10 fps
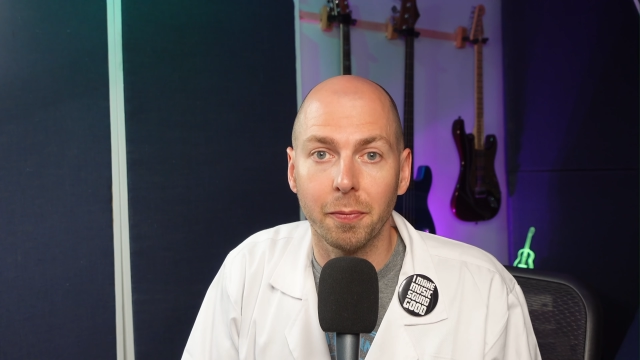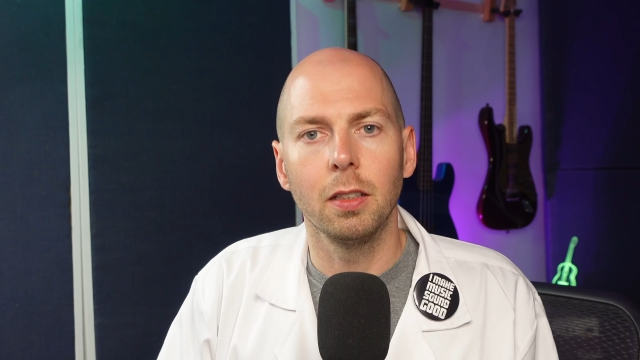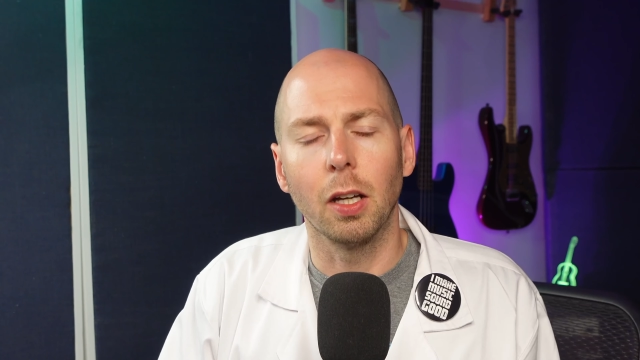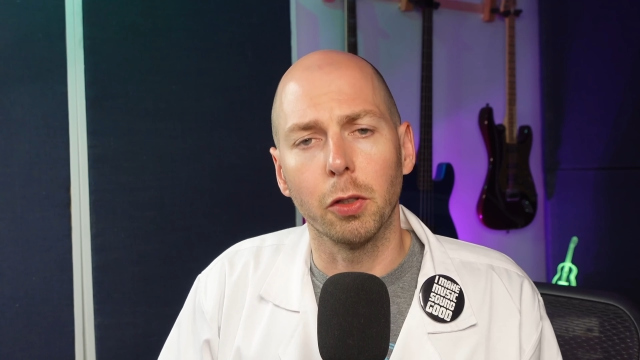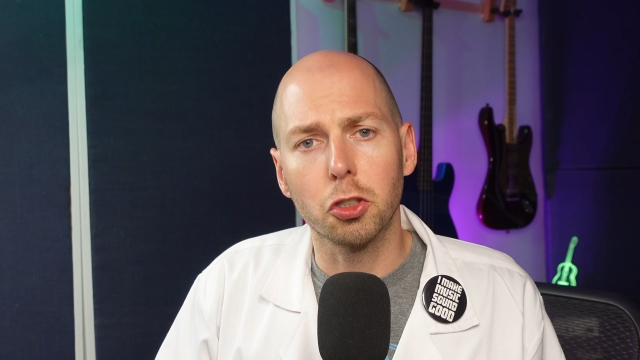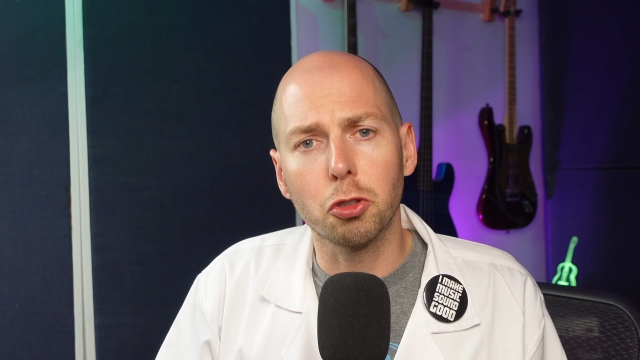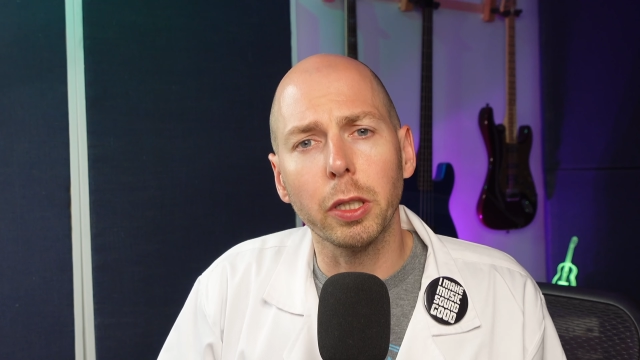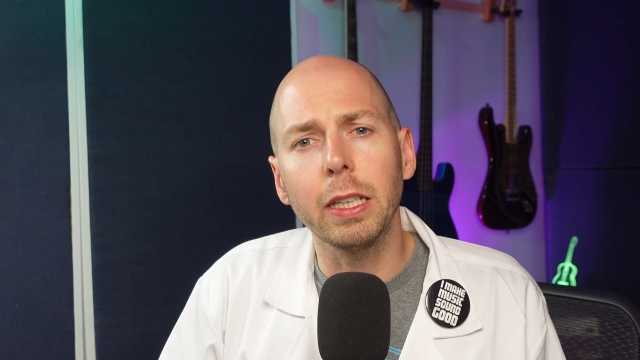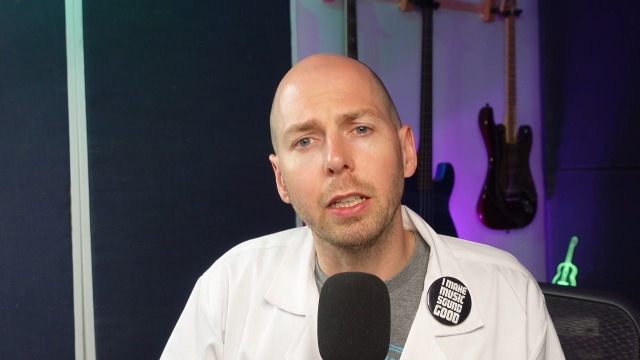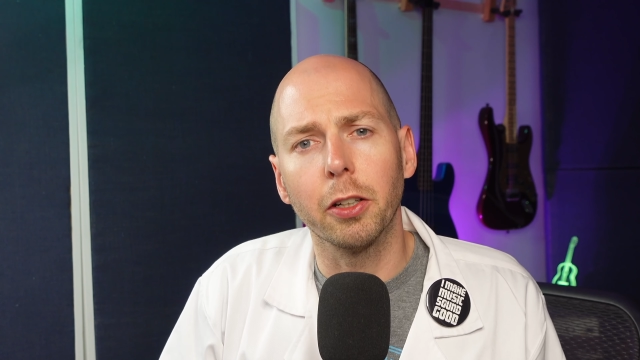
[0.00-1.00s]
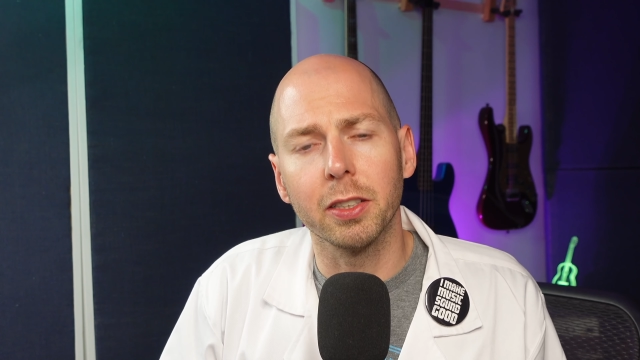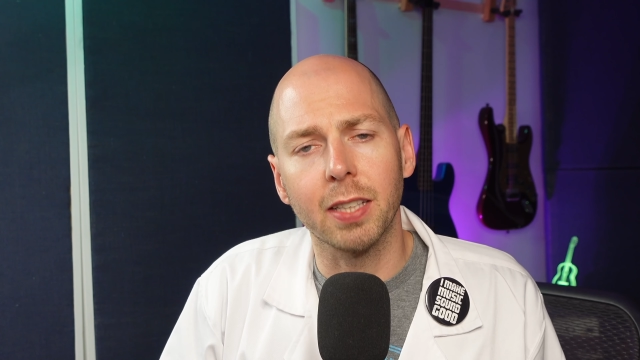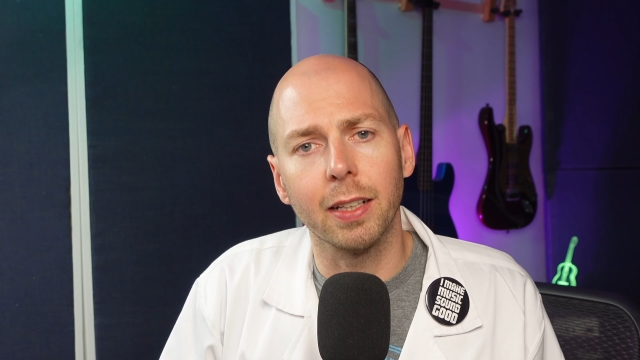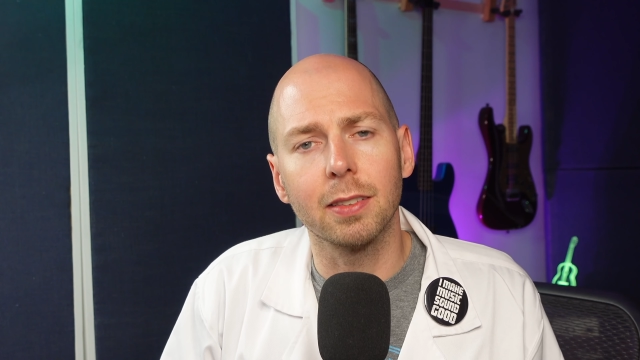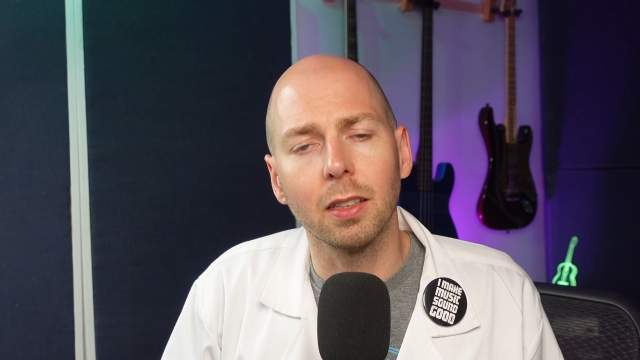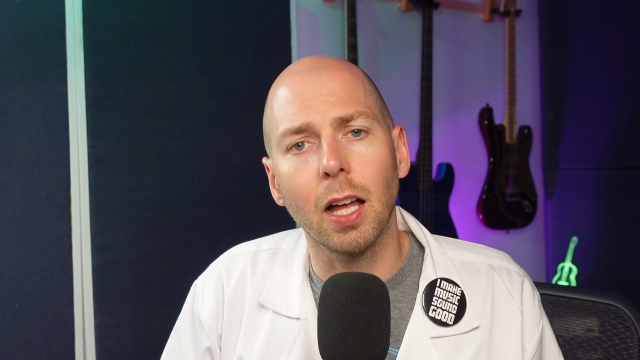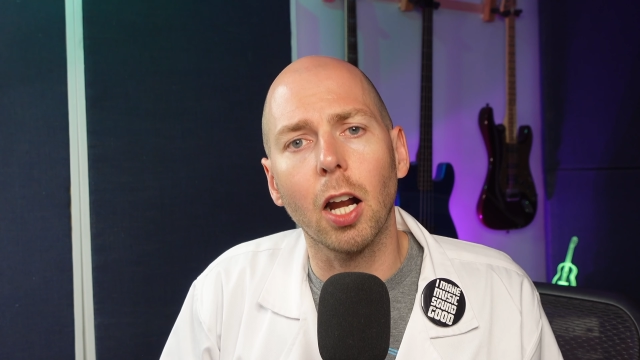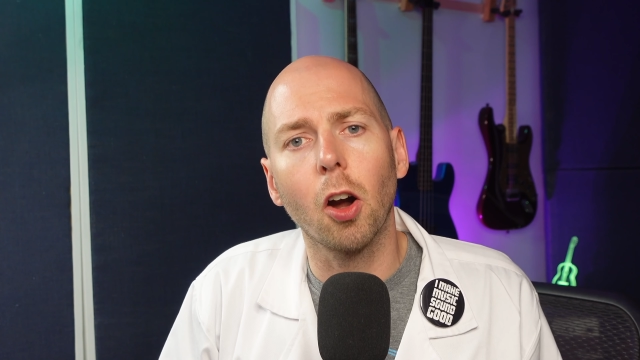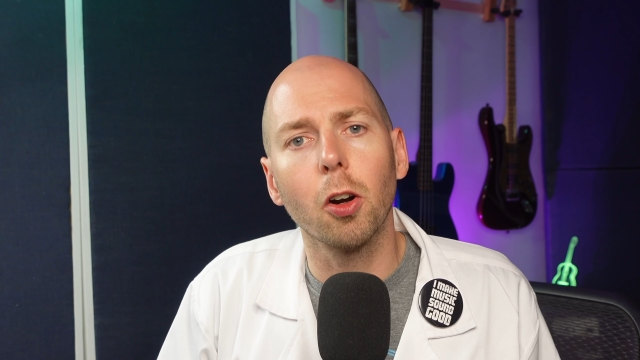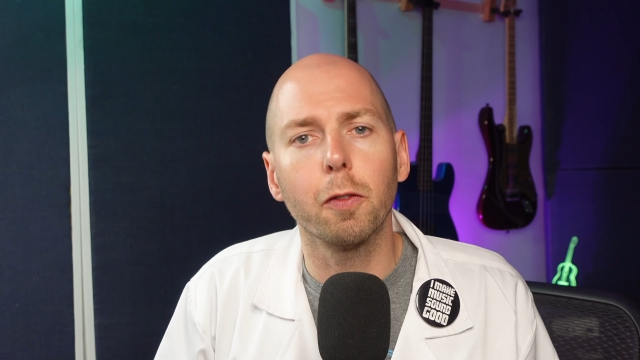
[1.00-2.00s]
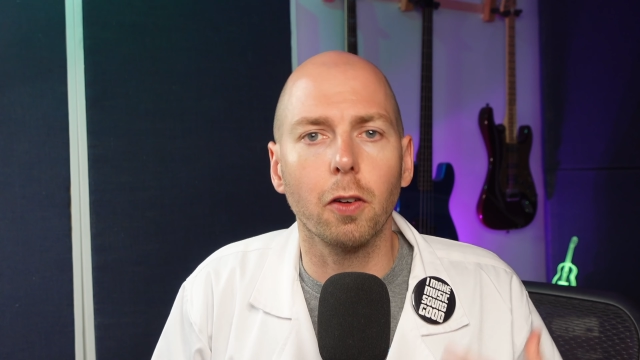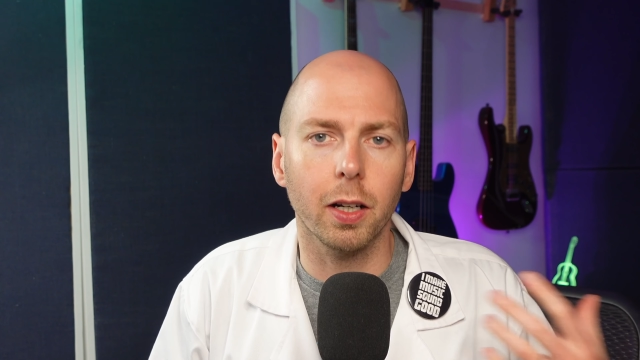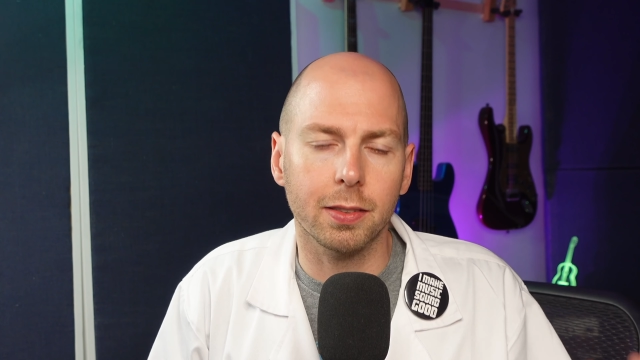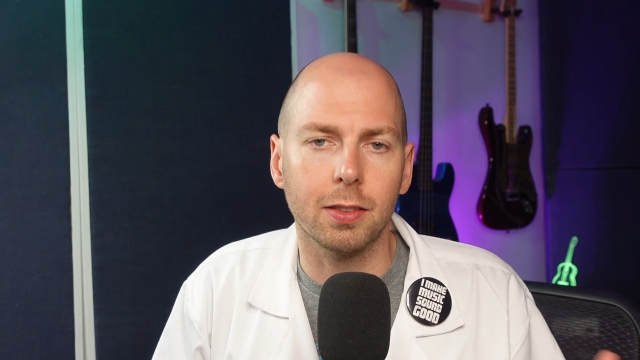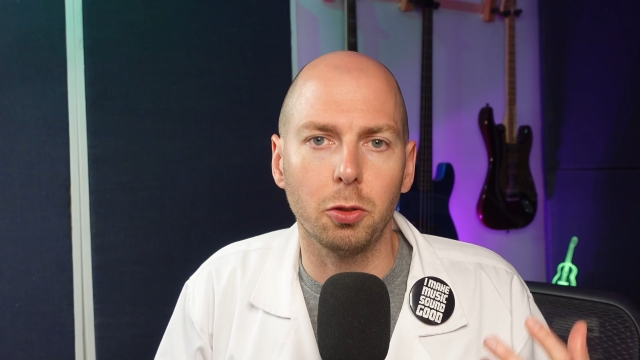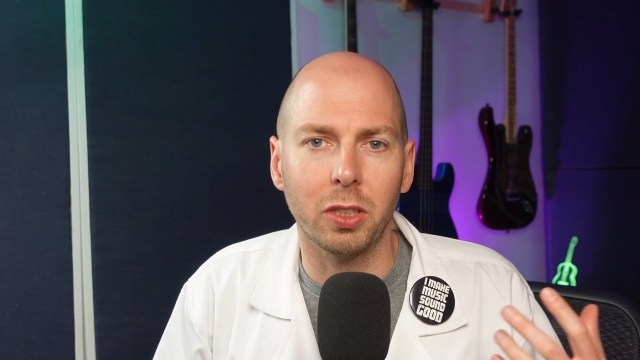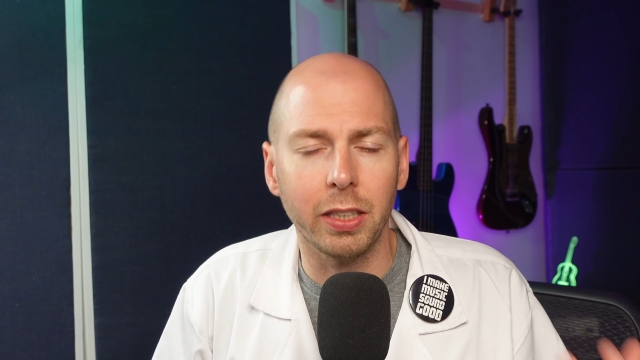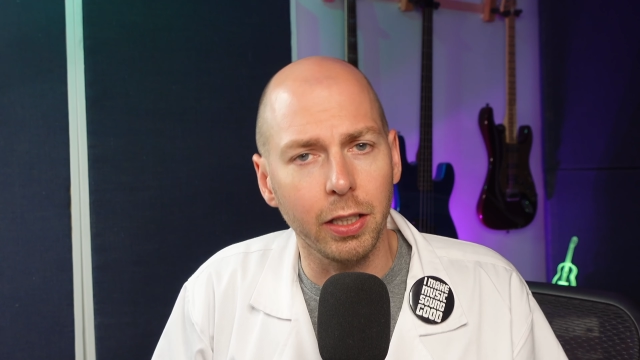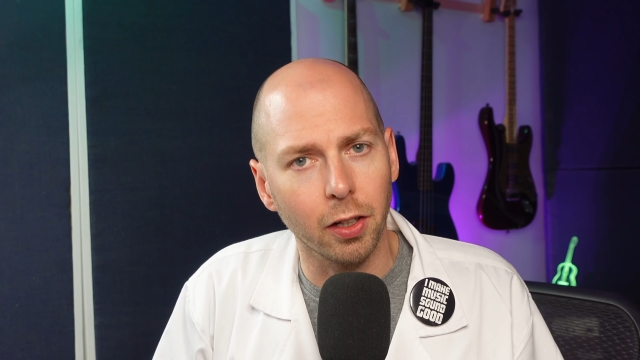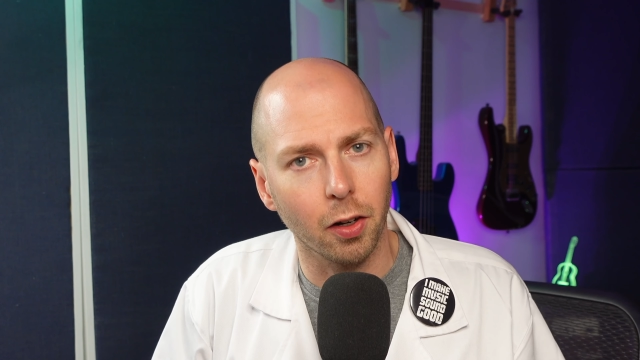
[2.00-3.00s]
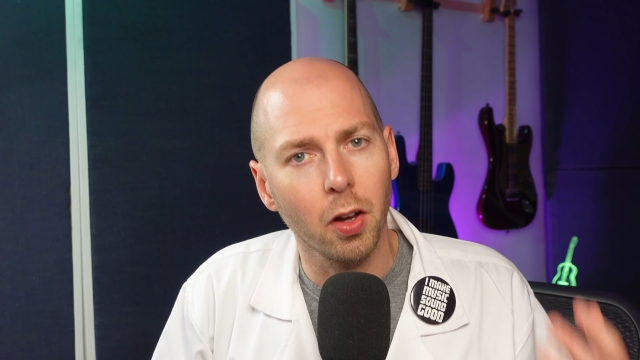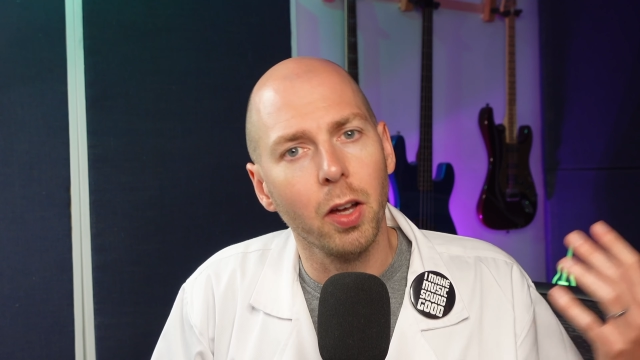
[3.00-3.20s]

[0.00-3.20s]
Now, what's tricky here is that it's a lot harder for us to hear